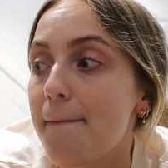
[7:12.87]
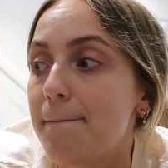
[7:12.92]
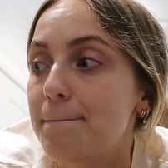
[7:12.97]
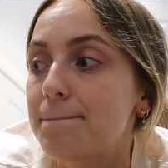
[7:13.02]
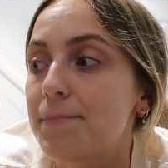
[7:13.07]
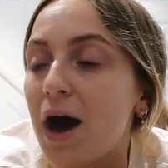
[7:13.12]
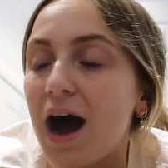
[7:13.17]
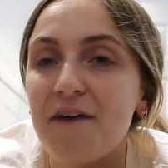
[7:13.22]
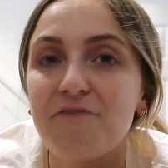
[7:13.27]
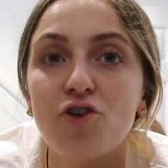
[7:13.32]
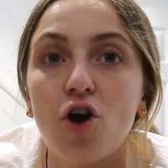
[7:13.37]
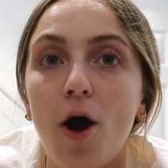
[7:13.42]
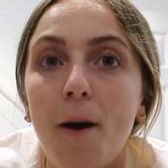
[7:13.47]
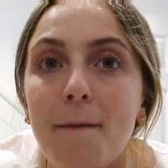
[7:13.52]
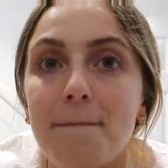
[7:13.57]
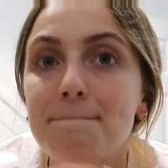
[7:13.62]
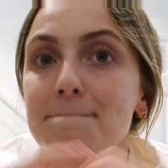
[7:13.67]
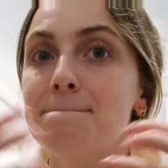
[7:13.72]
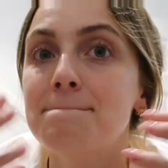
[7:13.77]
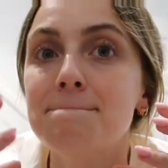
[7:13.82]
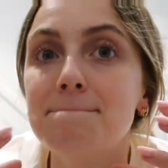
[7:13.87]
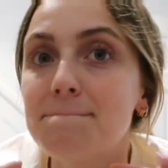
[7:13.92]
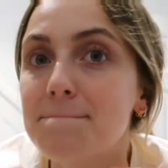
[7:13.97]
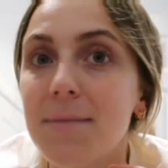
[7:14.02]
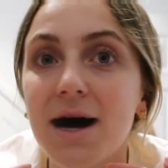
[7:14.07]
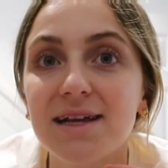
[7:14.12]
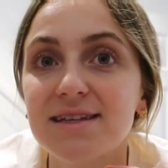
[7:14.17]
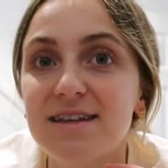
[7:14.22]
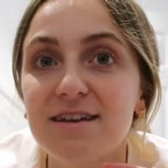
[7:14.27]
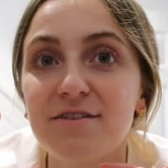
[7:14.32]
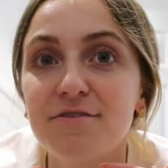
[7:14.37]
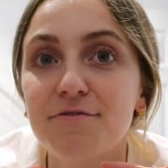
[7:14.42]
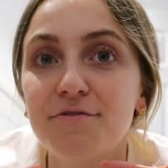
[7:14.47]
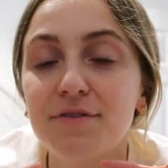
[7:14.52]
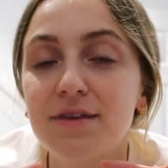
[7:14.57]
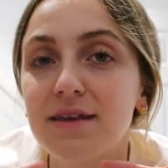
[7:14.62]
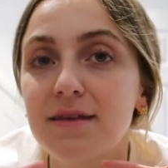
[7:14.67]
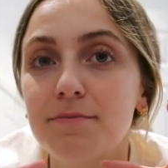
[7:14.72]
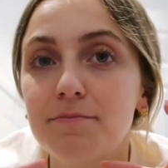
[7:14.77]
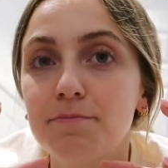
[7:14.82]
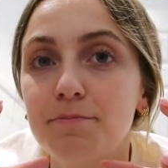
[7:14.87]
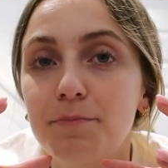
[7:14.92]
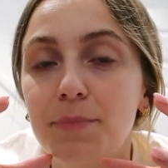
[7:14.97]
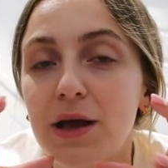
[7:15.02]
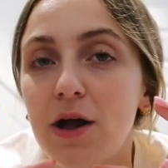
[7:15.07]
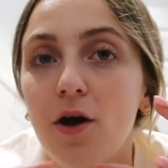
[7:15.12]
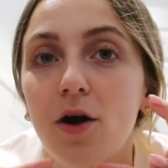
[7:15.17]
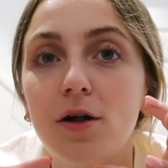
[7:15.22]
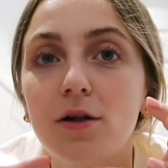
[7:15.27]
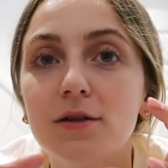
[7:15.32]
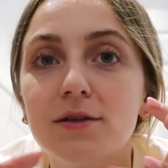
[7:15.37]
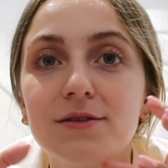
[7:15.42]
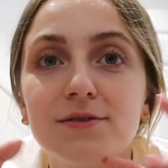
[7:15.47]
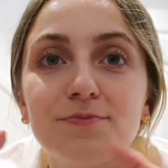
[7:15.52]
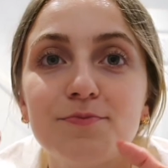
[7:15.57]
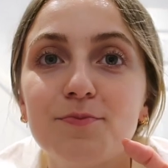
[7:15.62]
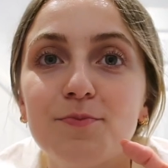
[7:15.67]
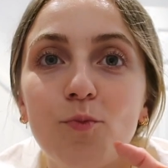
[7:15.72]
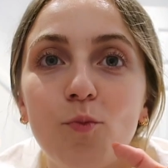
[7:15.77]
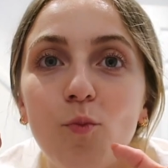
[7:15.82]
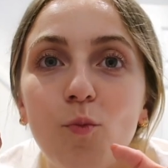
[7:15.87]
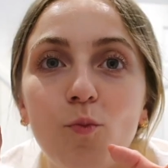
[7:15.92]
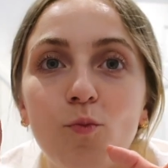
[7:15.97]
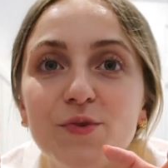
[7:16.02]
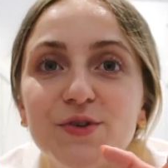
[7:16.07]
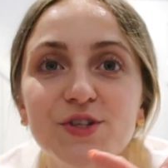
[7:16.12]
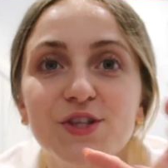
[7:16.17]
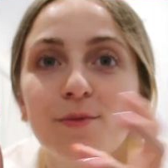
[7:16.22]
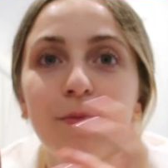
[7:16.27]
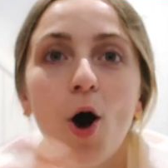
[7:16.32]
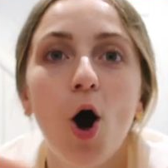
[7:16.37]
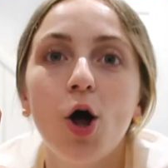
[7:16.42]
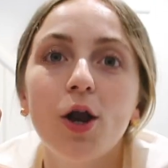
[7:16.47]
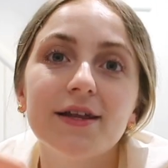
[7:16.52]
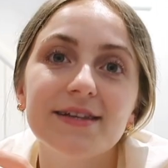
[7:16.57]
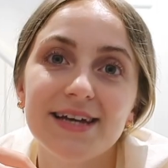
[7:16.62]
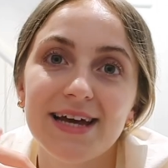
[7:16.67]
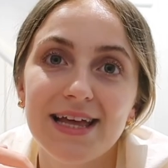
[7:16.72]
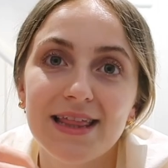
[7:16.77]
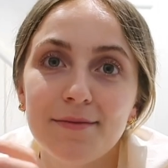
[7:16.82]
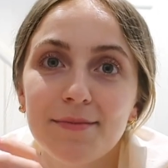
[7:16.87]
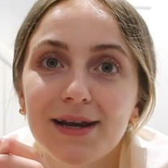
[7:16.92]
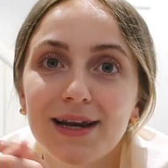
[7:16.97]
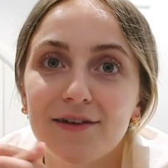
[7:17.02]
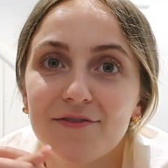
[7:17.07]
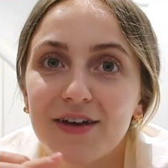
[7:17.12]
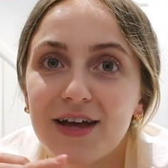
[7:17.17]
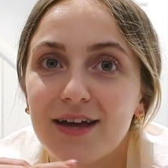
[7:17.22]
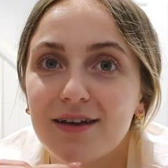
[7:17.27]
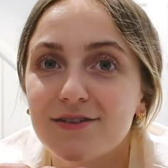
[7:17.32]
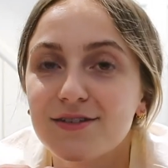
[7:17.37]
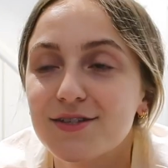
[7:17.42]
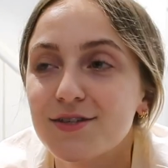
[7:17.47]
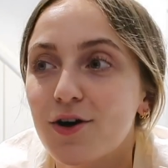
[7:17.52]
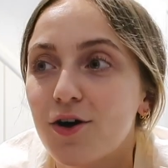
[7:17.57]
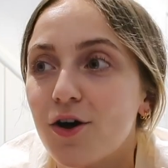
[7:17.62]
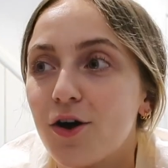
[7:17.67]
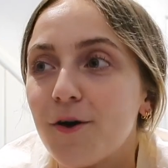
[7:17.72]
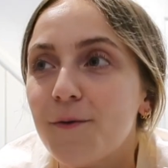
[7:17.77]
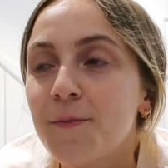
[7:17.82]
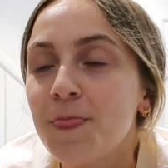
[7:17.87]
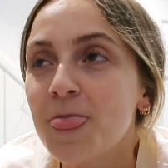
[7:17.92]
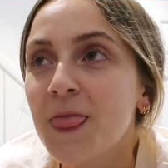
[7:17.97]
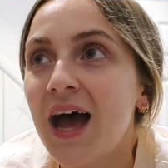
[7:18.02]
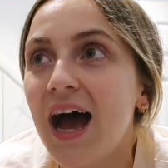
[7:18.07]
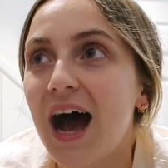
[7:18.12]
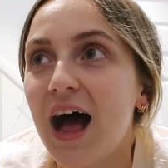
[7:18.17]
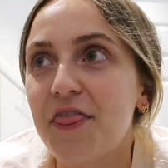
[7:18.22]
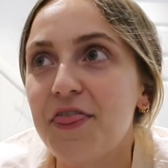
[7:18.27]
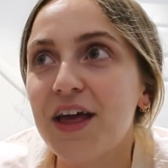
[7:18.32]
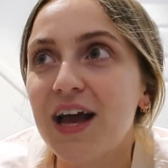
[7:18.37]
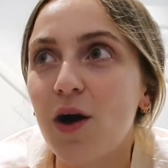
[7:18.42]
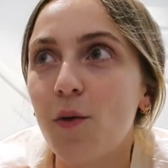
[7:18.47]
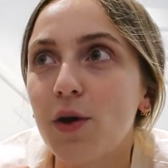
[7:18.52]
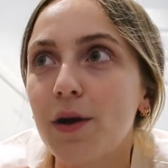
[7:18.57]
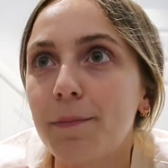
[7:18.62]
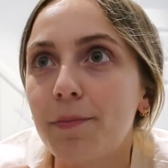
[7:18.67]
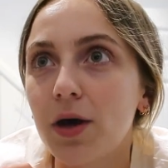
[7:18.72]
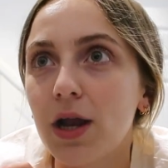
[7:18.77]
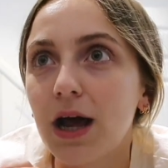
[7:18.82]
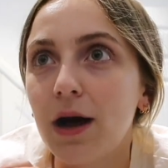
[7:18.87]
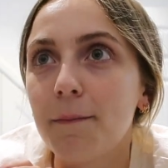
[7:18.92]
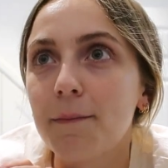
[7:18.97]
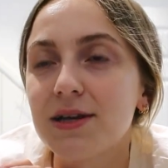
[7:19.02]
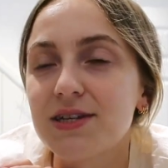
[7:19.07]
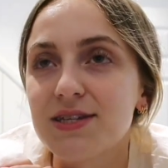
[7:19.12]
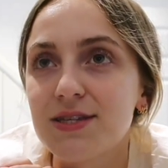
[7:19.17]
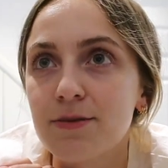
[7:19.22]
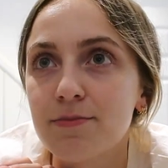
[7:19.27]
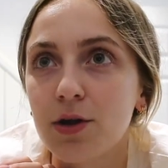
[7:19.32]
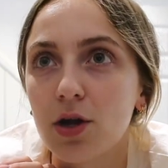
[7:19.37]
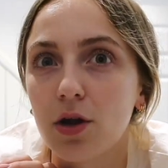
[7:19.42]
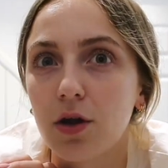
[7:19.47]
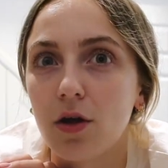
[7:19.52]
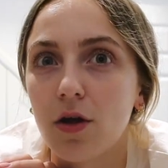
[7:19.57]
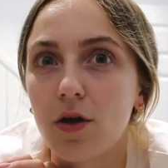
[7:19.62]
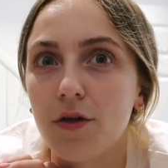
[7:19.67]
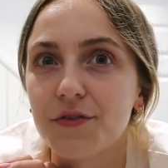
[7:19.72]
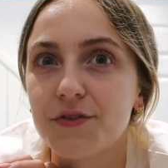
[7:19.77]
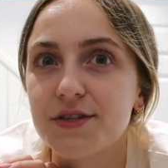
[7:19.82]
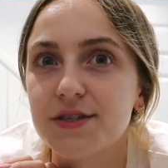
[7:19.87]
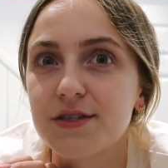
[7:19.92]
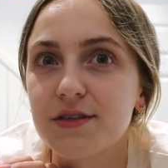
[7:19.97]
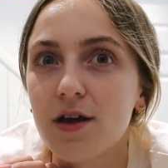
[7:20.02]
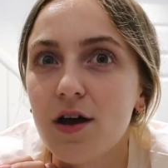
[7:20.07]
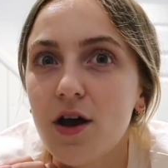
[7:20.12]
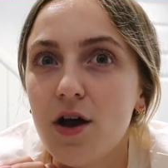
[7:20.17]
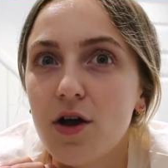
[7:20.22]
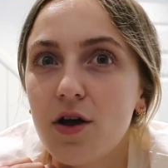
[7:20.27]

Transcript: but I've got a massive big old summer holiday in the middle of it, so I think I want to pull out my summer clothes.